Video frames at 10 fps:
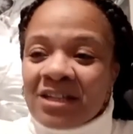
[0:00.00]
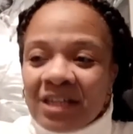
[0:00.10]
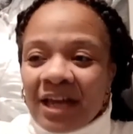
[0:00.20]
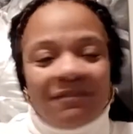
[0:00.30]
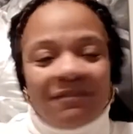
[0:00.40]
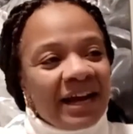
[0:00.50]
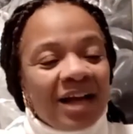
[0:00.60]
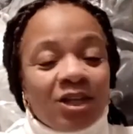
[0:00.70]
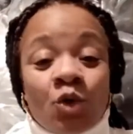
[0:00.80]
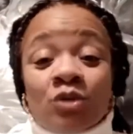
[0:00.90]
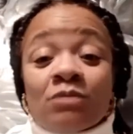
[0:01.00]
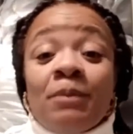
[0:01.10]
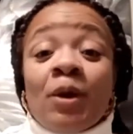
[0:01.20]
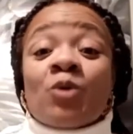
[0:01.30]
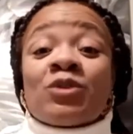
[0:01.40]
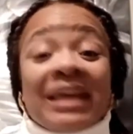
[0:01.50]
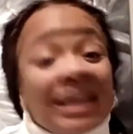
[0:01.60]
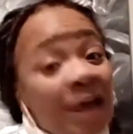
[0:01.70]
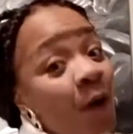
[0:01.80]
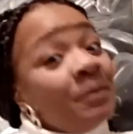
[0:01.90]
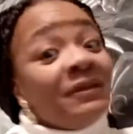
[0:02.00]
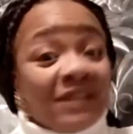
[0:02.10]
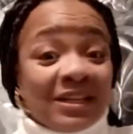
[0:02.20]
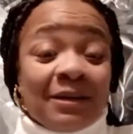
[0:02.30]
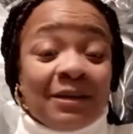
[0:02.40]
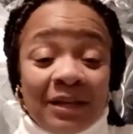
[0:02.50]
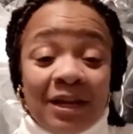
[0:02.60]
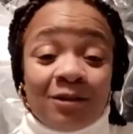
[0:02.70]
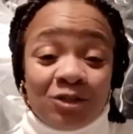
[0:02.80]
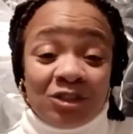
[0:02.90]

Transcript: See, everything I do is building and uplifting something else. You